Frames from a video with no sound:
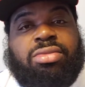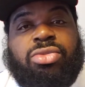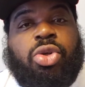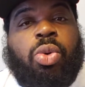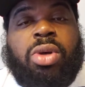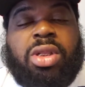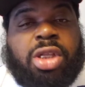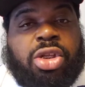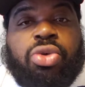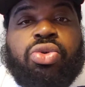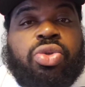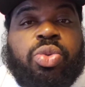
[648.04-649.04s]
doing the
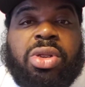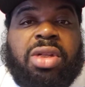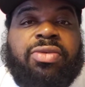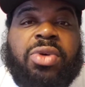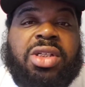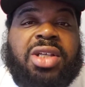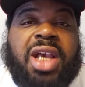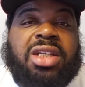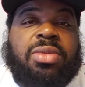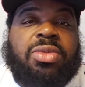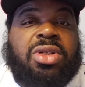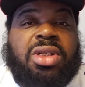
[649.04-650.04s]
usual of what
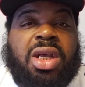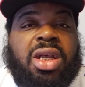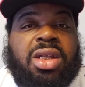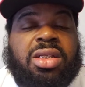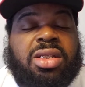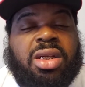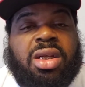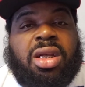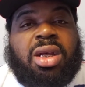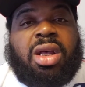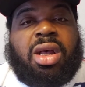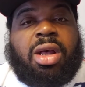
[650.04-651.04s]
Jacksonville does,
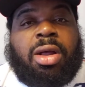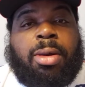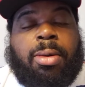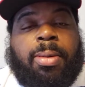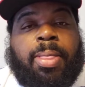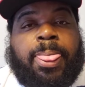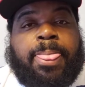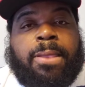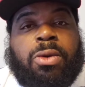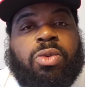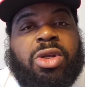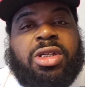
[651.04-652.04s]

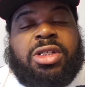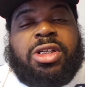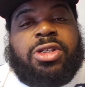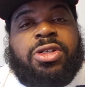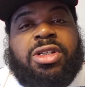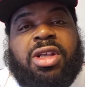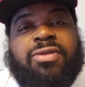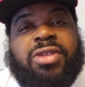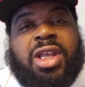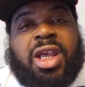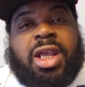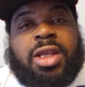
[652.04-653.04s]
winning 6 or 7
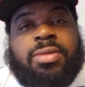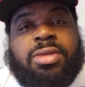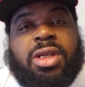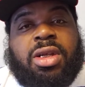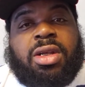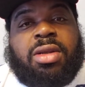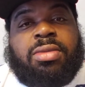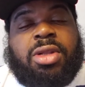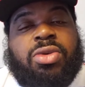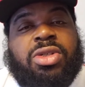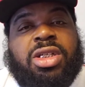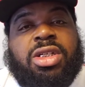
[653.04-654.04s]
games.
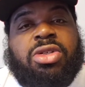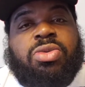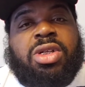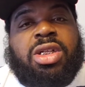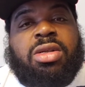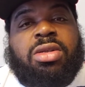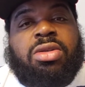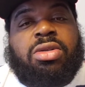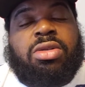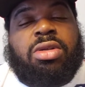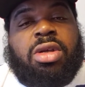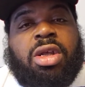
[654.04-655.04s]
Don't see us really
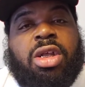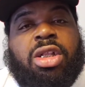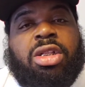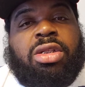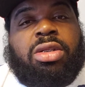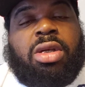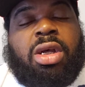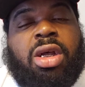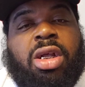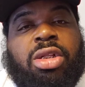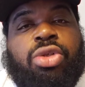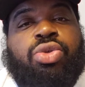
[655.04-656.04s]

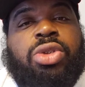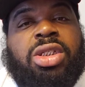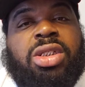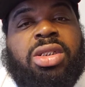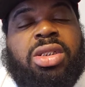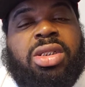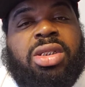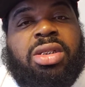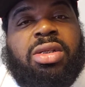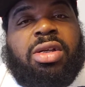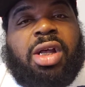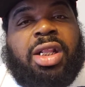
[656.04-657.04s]
losing
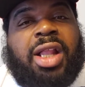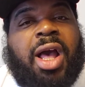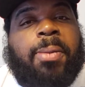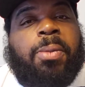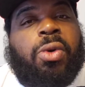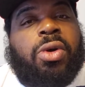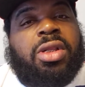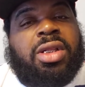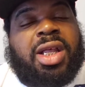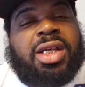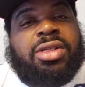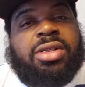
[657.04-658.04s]
a lot more than
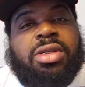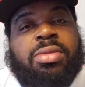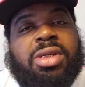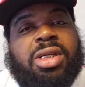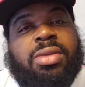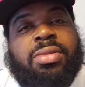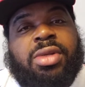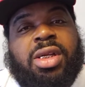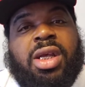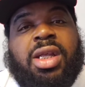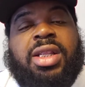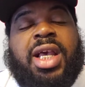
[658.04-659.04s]
last year, but
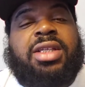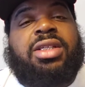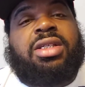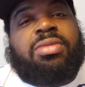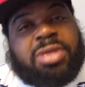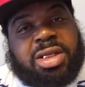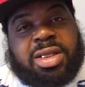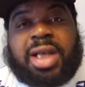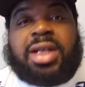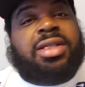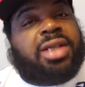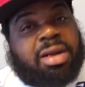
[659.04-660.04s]
that's just me. Like
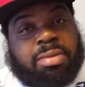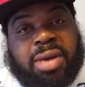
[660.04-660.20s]
I said, I'm